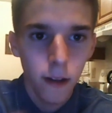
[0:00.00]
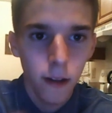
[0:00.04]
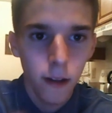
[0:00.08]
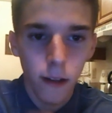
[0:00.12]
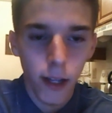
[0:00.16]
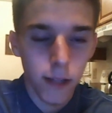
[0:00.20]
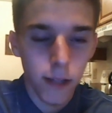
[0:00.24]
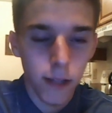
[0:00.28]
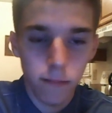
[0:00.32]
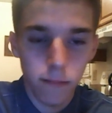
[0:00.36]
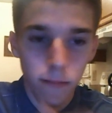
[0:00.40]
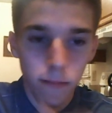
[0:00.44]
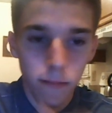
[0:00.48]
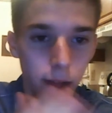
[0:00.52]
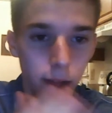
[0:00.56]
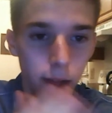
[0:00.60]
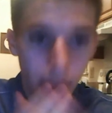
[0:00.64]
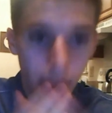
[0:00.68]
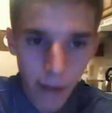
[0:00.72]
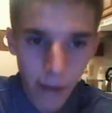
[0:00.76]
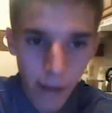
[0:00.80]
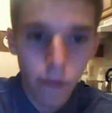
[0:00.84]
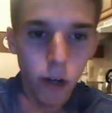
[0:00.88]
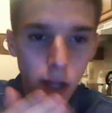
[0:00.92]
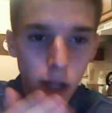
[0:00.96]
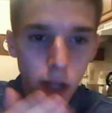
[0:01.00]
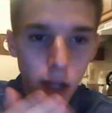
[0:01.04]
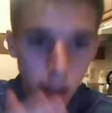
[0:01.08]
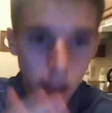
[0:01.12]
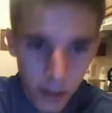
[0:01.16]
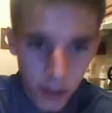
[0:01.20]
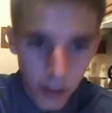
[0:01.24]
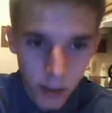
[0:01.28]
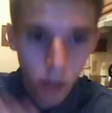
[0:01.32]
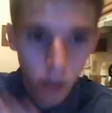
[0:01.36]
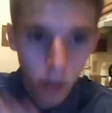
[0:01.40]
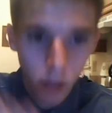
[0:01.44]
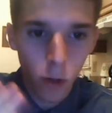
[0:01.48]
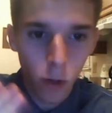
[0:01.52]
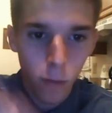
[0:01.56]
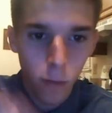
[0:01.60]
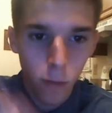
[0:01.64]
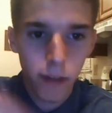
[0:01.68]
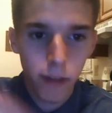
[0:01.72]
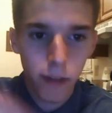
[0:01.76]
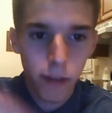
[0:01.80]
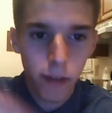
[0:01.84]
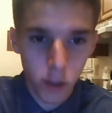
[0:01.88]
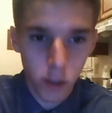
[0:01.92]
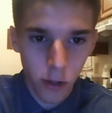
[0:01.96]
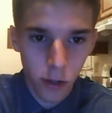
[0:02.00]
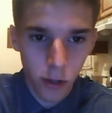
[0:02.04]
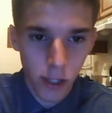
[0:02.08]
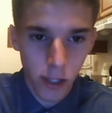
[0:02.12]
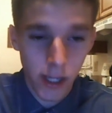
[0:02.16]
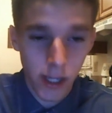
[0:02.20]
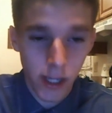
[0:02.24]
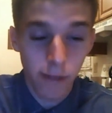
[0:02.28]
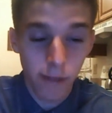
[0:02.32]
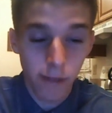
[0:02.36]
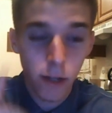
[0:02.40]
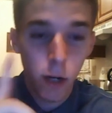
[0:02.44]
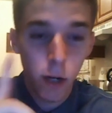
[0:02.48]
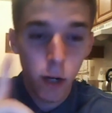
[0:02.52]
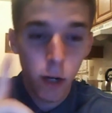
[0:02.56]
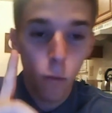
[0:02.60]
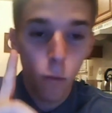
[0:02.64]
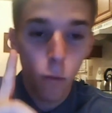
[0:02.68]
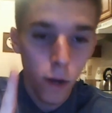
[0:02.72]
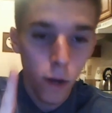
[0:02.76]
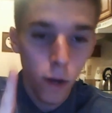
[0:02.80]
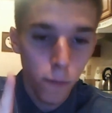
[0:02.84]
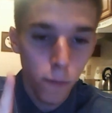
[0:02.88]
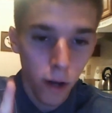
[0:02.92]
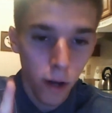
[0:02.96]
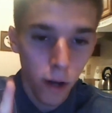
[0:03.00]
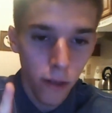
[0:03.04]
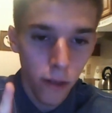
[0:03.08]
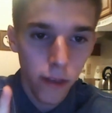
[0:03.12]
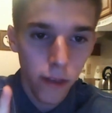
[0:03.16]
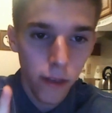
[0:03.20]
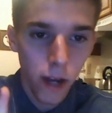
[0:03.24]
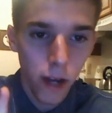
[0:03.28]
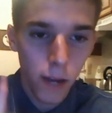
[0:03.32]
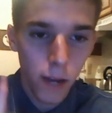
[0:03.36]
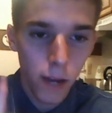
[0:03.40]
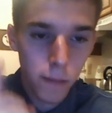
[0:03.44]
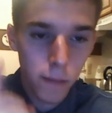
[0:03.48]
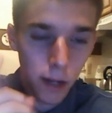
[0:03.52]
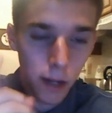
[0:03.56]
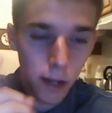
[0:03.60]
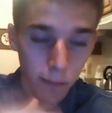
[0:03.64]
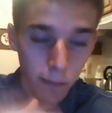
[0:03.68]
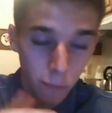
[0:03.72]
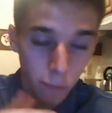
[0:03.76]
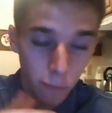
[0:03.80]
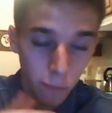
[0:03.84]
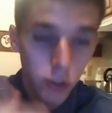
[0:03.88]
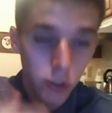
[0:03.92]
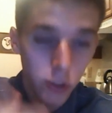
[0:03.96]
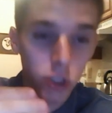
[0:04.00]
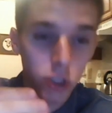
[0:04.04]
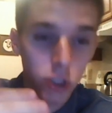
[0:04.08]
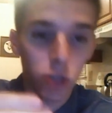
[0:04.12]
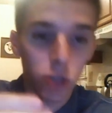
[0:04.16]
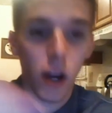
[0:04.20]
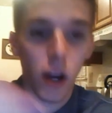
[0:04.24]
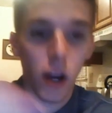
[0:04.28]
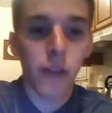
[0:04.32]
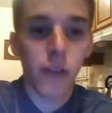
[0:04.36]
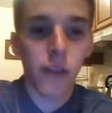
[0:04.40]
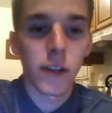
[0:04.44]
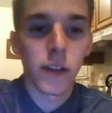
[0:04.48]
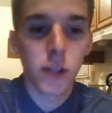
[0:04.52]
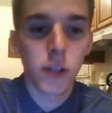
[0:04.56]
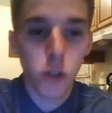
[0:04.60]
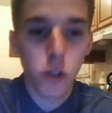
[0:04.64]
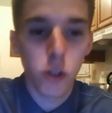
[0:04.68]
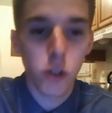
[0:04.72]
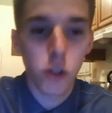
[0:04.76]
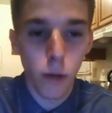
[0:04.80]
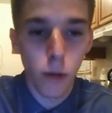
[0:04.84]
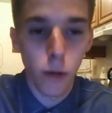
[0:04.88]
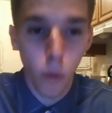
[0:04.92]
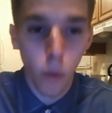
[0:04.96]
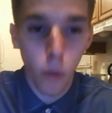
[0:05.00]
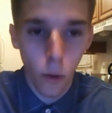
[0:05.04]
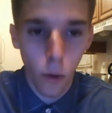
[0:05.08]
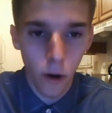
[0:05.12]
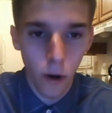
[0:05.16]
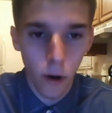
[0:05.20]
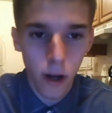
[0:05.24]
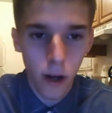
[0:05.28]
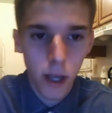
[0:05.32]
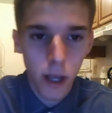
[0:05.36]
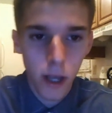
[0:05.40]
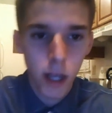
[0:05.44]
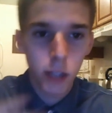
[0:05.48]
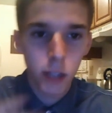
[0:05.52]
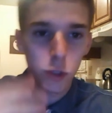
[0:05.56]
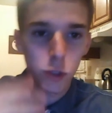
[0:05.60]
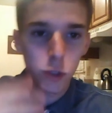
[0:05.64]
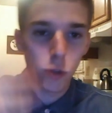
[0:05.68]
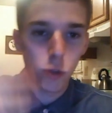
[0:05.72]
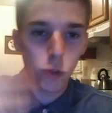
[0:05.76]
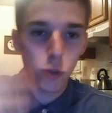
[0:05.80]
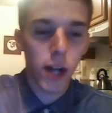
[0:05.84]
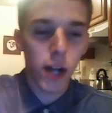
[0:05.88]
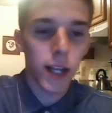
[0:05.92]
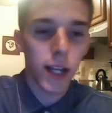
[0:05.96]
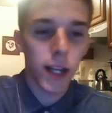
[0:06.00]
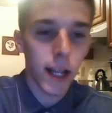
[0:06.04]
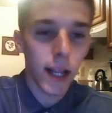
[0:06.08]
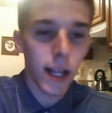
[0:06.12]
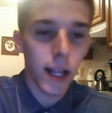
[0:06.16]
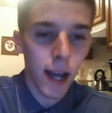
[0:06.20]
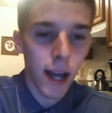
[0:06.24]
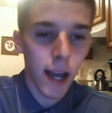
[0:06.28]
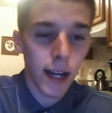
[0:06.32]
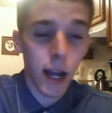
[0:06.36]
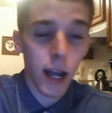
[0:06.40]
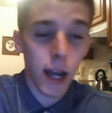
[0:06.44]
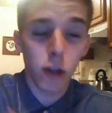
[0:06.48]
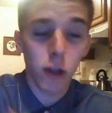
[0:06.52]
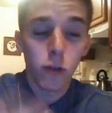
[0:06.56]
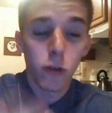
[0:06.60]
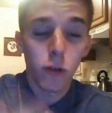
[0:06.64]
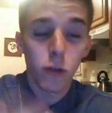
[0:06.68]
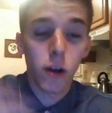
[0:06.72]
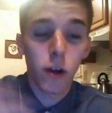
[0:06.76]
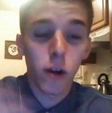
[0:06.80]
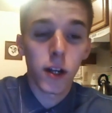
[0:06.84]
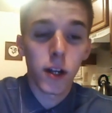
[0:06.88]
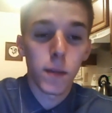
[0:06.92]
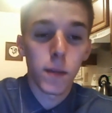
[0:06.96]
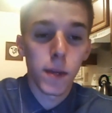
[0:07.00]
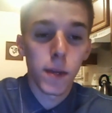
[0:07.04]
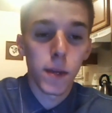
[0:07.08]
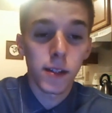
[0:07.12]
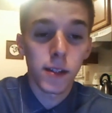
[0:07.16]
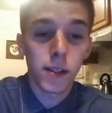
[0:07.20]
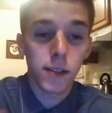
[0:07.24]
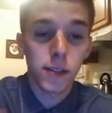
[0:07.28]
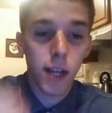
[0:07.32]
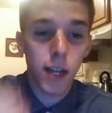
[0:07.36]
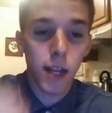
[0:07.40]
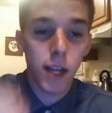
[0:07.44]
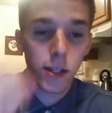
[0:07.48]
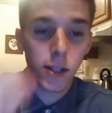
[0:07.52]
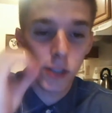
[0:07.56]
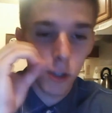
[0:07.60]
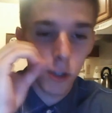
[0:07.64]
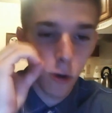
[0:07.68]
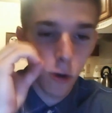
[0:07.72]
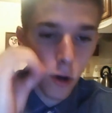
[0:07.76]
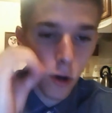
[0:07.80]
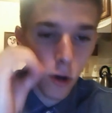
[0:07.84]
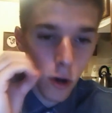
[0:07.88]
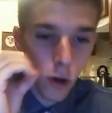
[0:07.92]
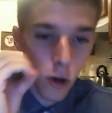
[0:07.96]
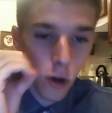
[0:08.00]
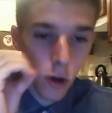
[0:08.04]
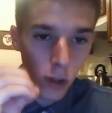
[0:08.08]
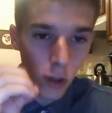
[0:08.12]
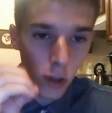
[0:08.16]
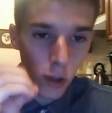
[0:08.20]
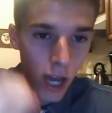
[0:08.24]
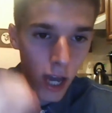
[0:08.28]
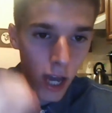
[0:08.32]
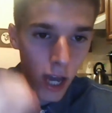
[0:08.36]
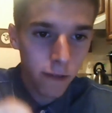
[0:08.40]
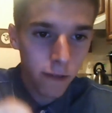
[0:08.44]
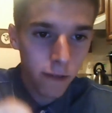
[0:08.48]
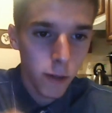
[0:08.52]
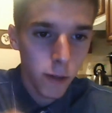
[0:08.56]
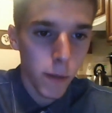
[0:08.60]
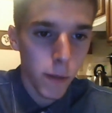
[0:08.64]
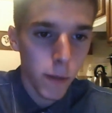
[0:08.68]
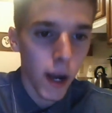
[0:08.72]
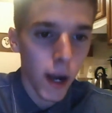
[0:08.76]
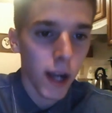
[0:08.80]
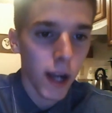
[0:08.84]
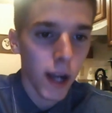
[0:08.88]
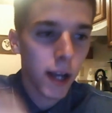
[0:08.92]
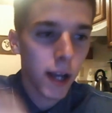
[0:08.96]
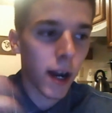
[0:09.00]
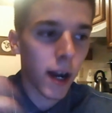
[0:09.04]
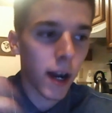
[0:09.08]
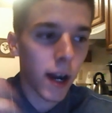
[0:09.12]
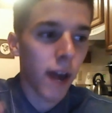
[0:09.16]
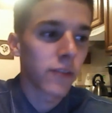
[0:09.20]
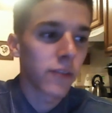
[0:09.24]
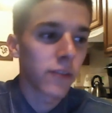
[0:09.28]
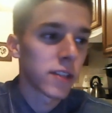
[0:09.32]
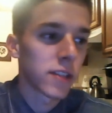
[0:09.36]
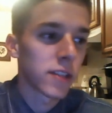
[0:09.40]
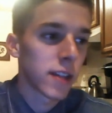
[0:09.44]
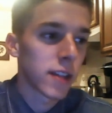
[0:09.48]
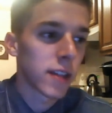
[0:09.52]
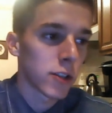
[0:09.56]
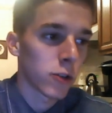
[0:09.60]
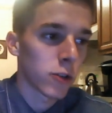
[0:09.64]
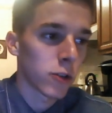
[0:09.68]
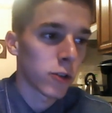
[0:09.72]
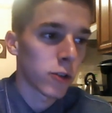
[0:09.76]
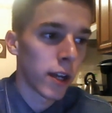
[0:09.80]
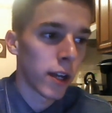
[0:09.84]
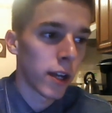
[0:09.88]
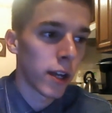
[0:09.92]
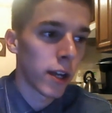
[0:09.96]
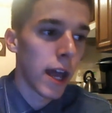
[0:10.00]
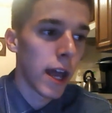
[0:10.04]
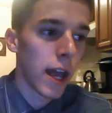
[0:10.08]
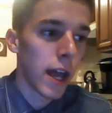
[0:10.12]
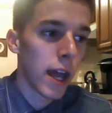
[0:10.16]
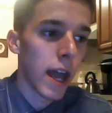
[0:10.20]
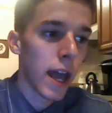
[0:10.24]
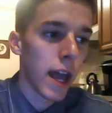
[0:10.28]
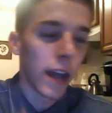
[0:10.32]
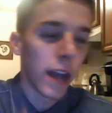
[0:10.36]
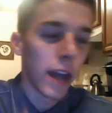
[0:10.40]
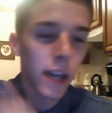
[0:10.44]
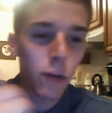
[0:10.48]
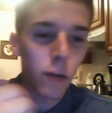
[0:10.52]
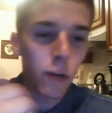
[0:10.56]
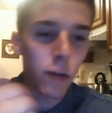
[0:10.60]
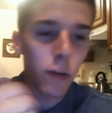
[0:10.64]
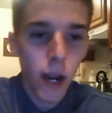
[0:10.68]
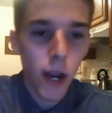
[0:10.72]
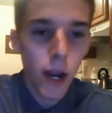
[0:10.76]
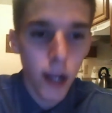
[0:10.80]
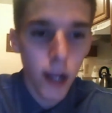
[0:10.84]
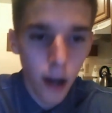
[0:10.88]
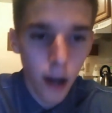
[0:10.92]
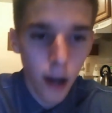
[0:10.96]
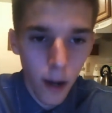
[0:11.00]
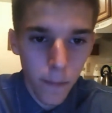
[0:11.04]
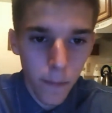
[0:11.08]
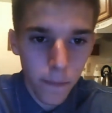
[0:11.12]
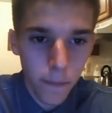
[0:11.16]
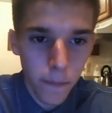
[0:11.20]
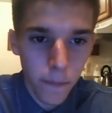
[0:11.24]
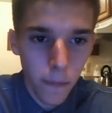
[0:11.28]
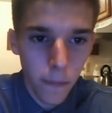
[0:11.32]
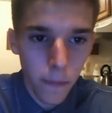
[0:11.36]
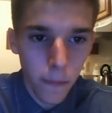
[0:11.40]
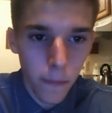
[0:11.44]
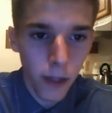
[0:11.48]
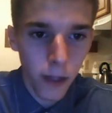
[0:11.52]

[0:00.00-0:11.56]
Like every single month. It's crazy. I've done it 1 month. I'm really striving to do it more. So try to get that. Now you're running business at 0 cost out of your pocket. Obviously, that's great. And then rank up.